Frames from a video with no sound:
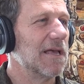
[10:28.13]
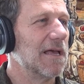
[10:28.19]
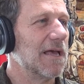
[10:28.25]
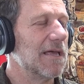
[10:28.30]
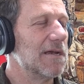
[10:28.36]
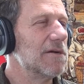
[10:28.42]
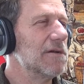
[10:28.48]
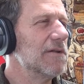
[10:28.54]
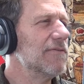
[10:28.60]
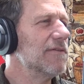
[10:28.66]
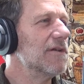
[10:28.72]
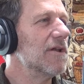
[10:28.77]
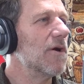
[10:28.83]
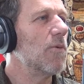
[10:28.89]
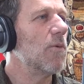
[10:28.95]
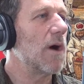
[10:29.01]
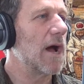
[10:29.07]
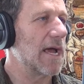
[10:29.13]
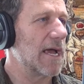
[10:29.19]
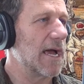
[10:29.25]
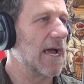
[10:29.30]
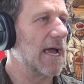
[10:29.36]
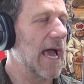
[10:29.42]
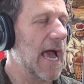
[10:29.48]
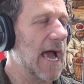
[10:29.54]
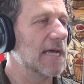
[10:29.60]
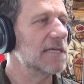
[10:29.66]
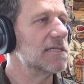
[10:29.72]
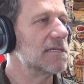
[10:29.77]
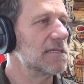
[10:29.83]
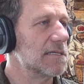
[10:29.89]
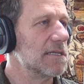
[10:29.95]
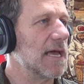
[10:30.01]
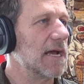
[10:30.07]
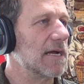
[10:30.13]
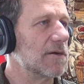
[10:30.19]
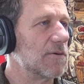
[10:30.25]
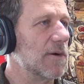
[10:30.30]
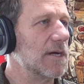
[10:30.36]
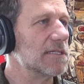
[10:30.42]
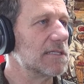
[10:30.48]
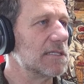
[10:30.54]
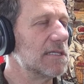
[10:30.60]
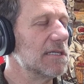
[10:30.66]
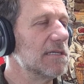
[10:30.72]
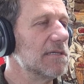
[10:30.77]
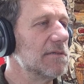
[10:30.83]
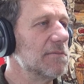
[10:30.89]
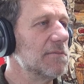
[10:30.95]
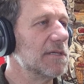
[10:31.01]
I don't even know why I asked you that question,